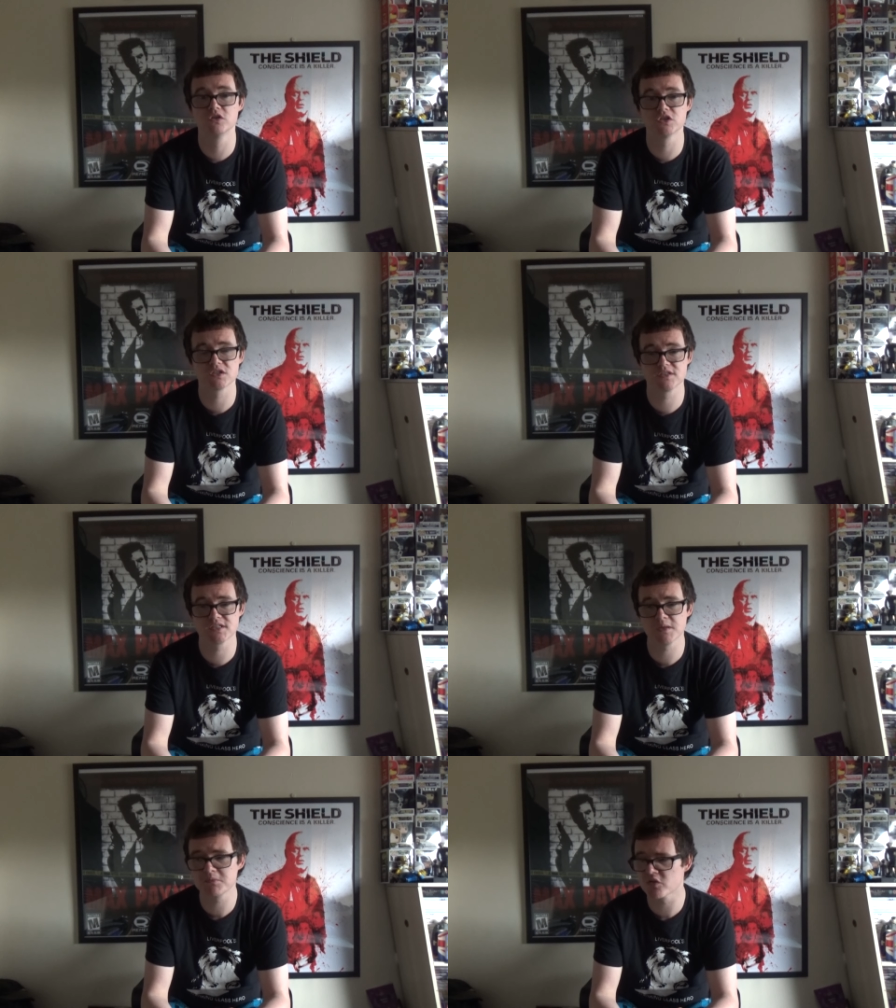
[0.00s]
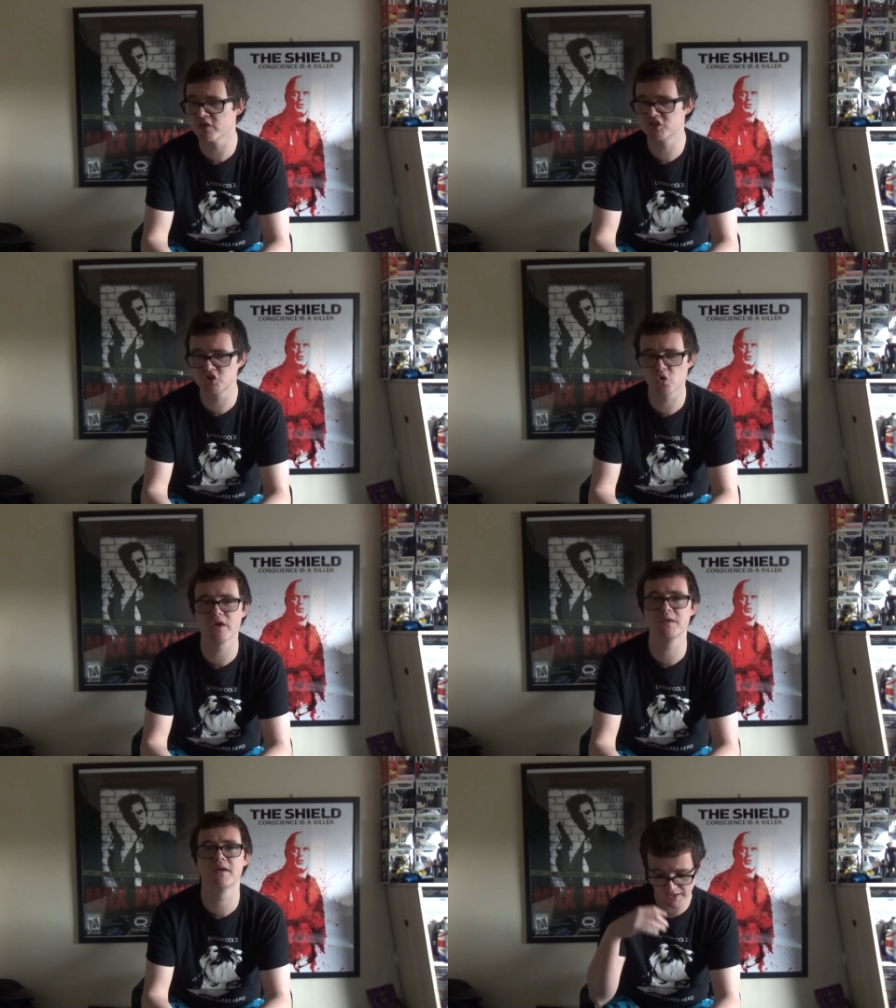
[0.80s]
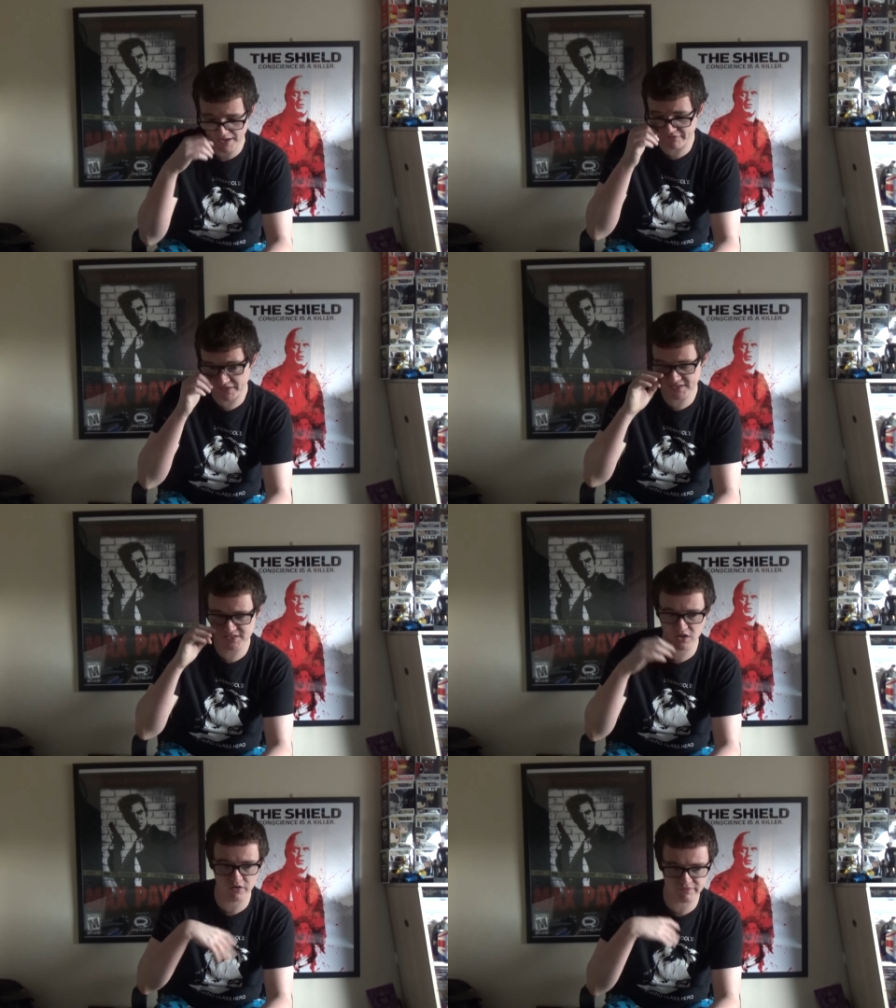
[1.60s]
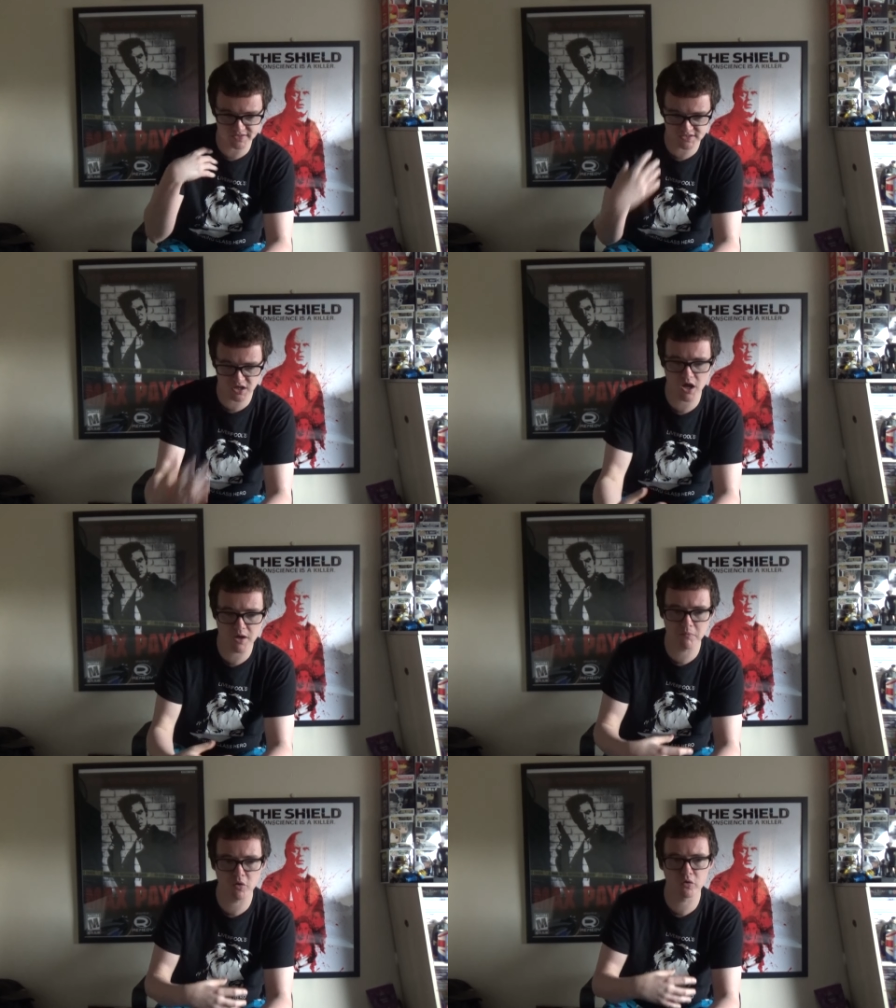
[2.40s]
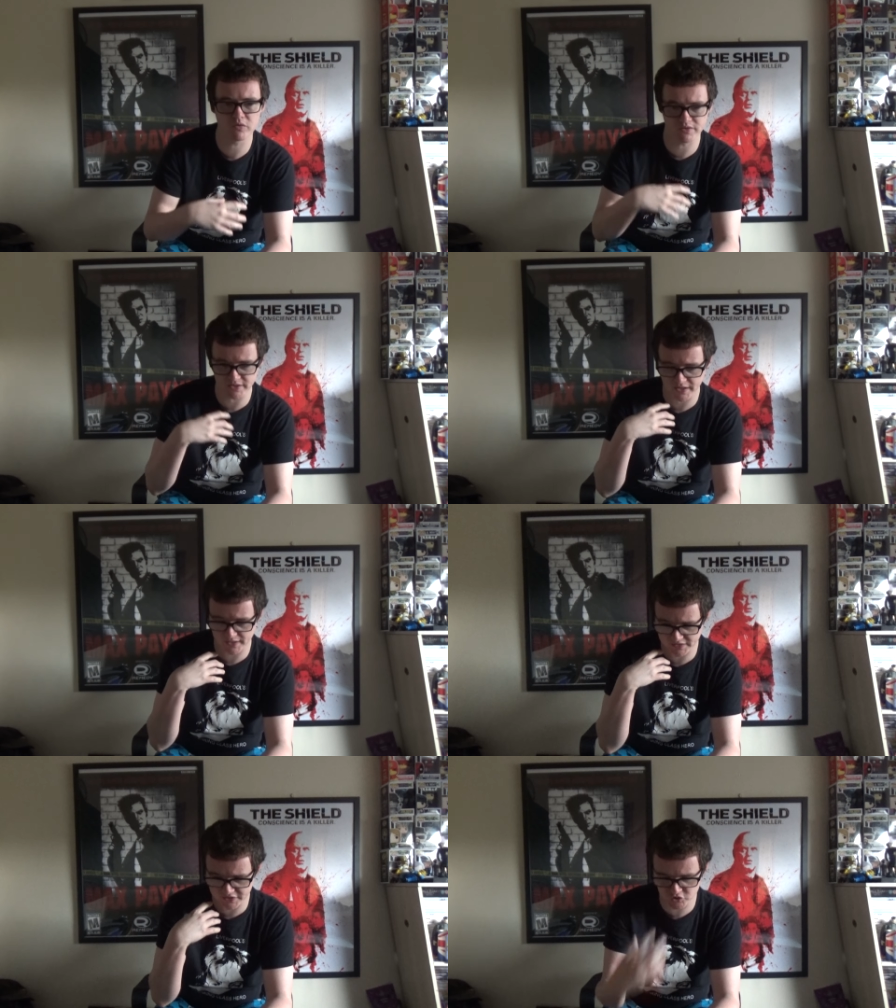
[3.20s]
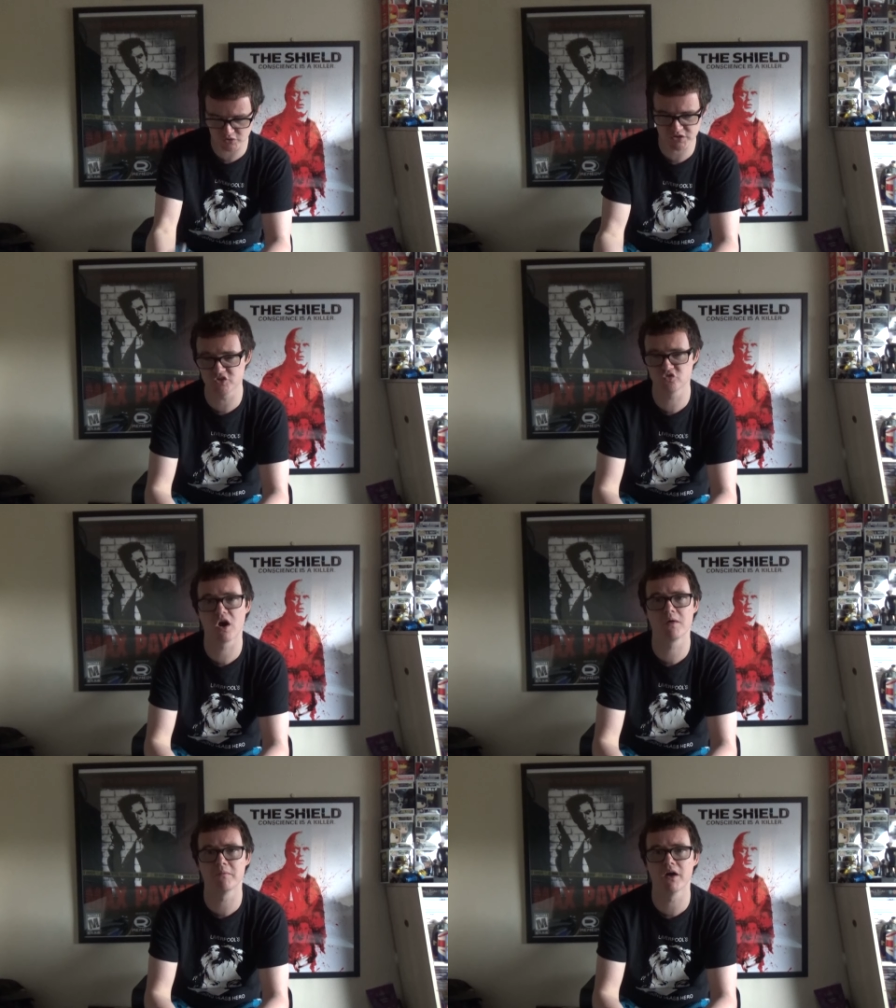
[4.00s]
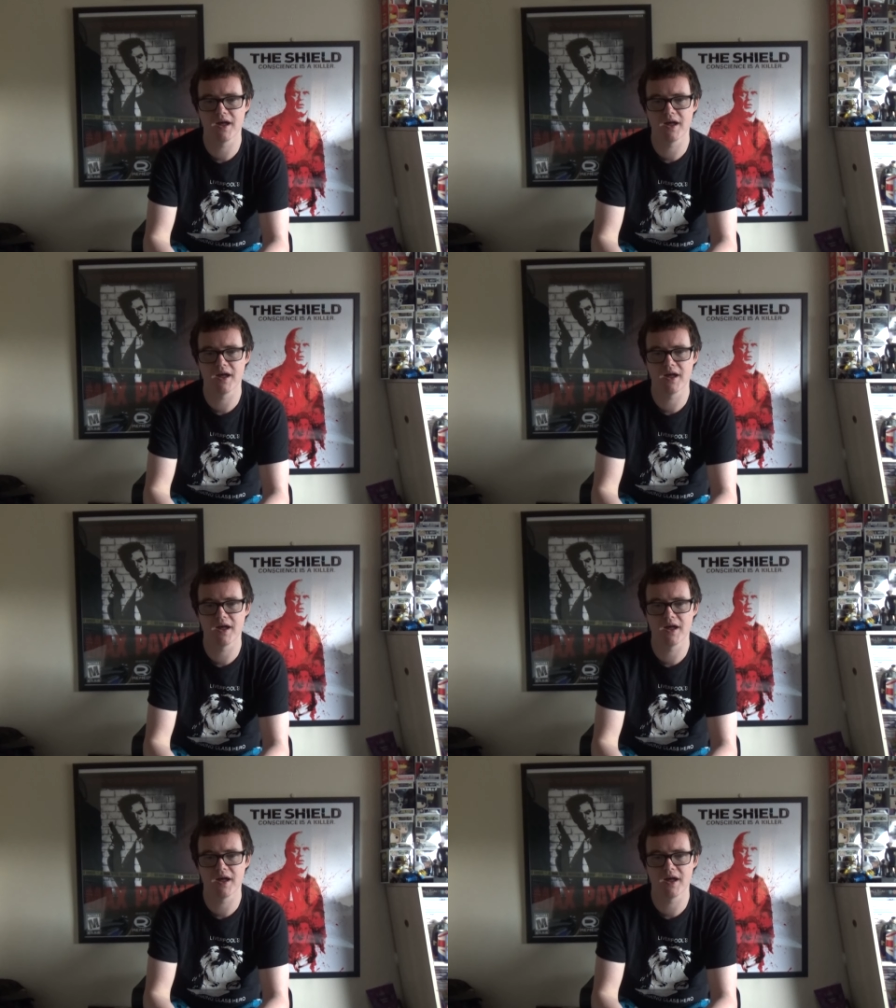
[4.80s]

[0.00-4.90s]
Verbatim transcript: just seems to enjoy having his life in turmoil and, and enjoys the drama.